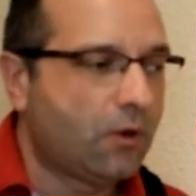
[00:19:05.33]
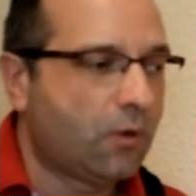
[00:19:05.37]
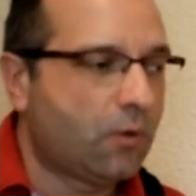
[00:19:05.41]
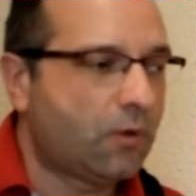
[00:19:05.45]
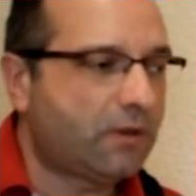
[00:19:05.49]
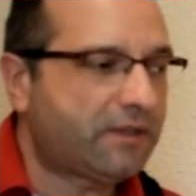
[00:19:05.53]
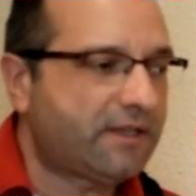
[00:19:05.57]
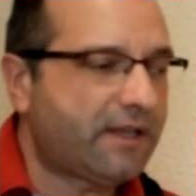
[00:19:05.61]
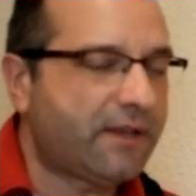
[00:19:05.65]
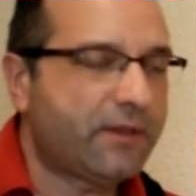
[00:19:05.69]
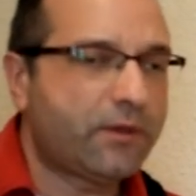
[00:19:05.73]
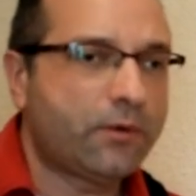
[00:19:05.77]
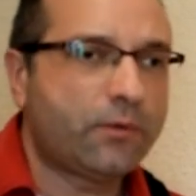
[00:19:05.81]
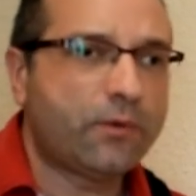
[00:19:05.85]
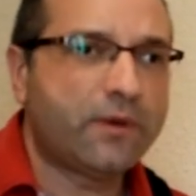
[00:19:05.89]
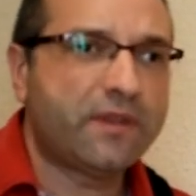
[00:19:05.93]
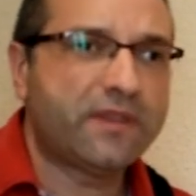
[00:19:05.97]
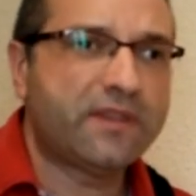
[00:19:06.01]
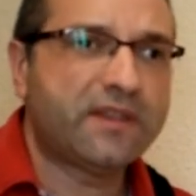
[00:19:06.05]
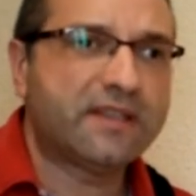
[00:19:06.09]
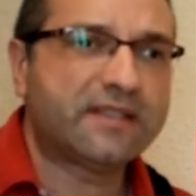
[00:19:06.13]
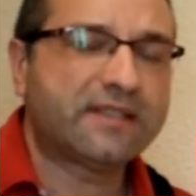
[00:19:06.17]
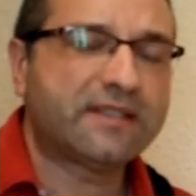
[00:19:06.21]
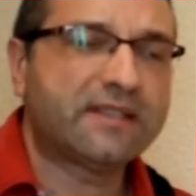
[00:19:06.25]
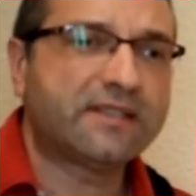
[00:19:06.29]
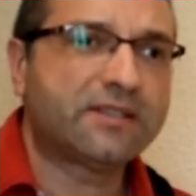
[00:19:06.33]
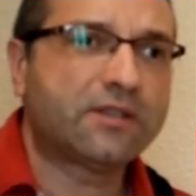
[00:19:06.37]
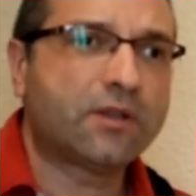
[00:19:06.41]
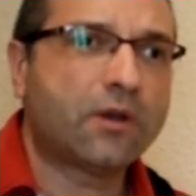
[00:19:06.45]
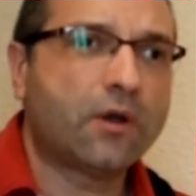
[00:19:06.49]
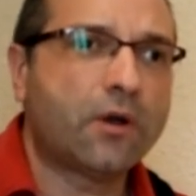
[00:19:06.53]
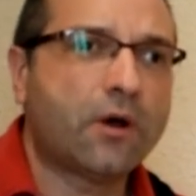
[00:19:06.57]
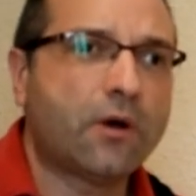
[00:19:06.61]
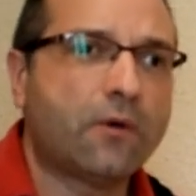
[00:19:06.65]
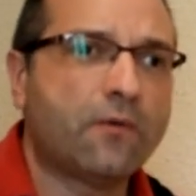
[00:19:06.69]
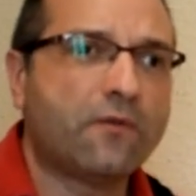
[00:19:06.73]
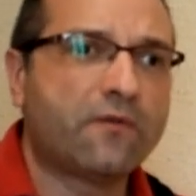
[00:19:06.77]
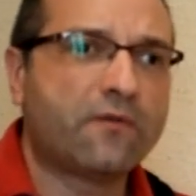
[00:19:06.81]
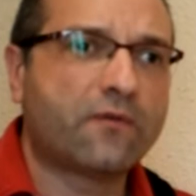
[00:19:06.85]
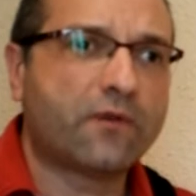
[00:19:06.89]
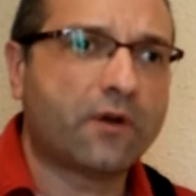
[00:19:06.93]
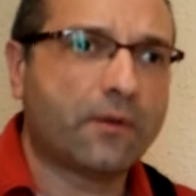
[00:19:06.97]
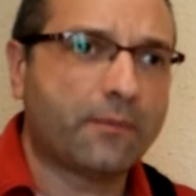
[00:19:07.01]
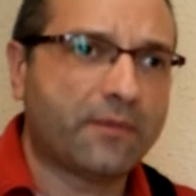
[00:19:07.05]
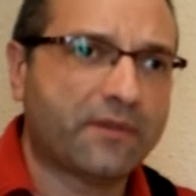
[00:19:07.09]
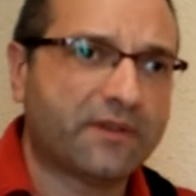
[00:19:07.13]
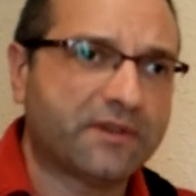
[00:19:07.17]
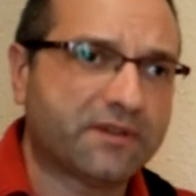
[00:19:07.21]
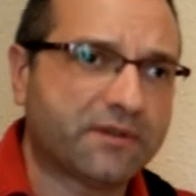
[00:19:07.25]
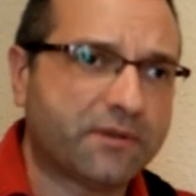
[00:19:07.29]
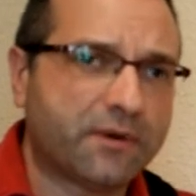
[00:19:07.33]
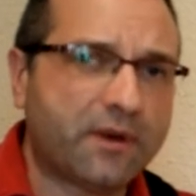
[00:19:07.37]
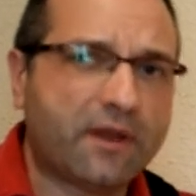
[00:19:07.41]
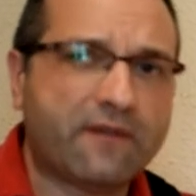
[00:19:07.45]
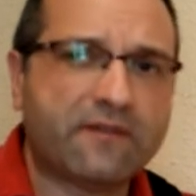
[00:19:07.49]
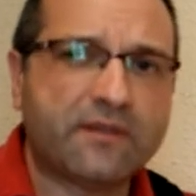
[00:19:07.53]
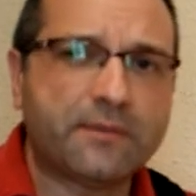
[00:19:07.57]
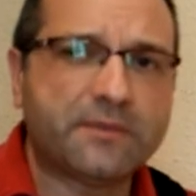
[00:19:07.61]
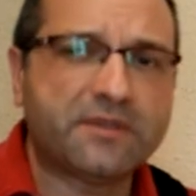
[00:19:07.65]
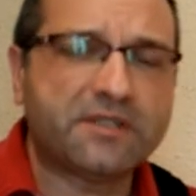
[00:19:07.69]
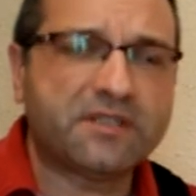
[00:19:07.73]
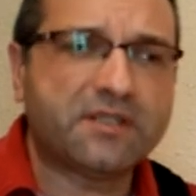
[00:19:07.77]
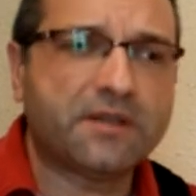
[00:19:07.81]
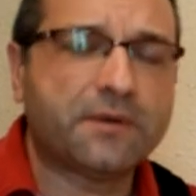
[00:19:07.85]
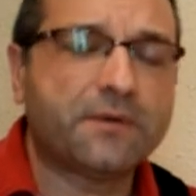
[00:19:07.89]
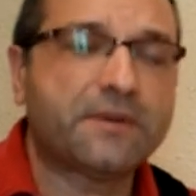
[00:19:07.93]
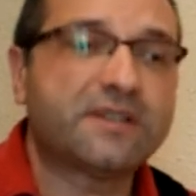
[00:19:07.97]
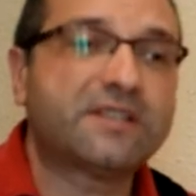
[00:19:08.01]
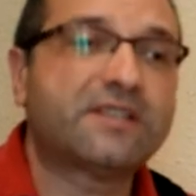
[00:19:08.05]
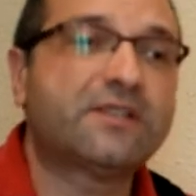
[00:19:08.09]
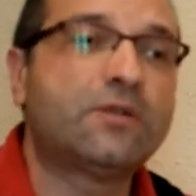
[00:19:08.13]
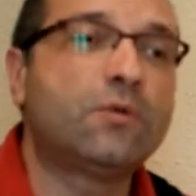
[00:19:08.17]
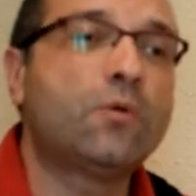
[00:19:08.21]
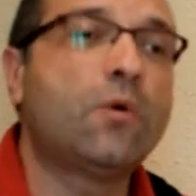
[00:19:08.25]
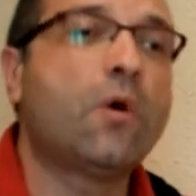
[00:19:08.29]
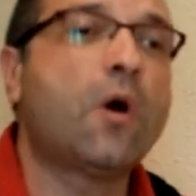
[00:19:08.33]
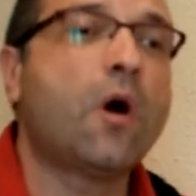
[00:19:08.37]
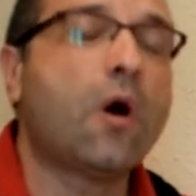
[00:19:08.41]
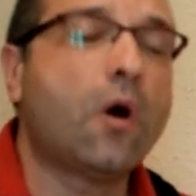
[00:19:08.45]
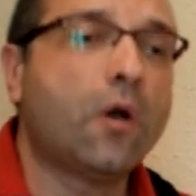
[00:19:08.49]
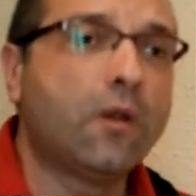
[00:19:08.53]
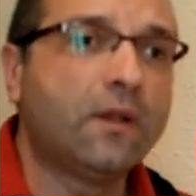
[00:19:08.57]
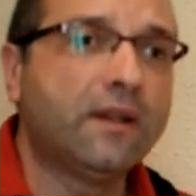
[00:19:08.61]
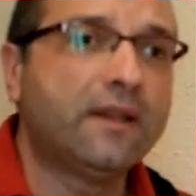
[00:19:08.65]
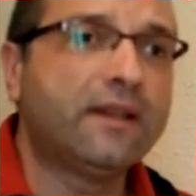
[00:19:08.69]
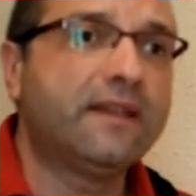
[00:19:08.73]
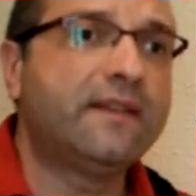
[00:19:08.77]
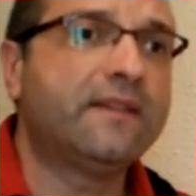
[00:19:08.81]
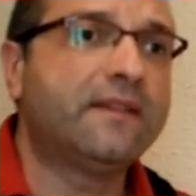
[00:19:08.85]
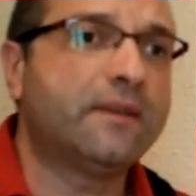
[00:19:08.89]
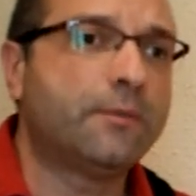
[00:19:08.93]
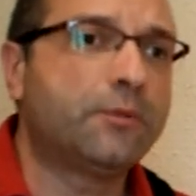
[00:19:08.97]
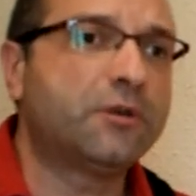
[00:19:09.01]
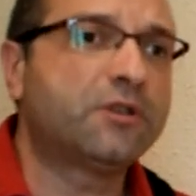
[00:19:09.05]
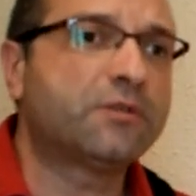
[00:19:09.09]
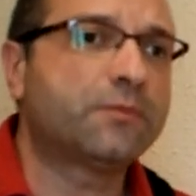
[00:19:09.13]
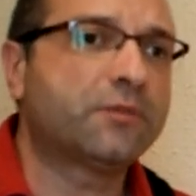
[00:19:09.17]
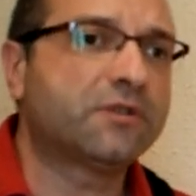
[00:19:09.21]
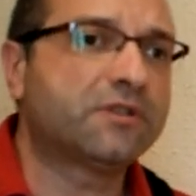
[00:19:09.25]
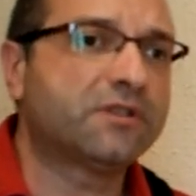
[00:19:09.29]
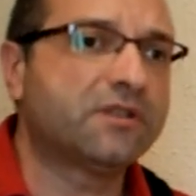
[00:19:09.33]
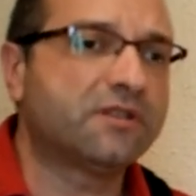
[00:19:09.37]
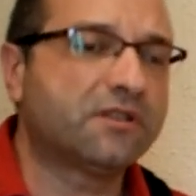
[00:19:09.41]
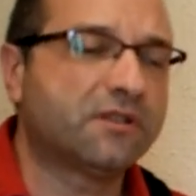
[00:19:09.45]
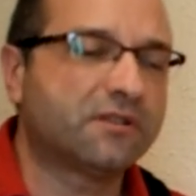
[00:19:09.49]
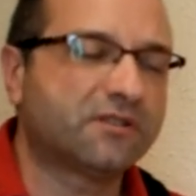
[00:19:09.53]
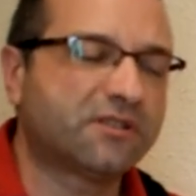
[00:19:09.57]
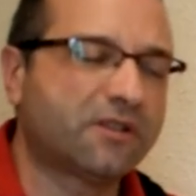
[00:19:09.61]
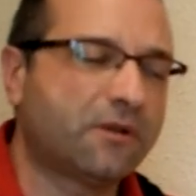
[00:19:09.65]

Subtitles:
What I do with this is to go from the 3 of them in series to only the bridge position.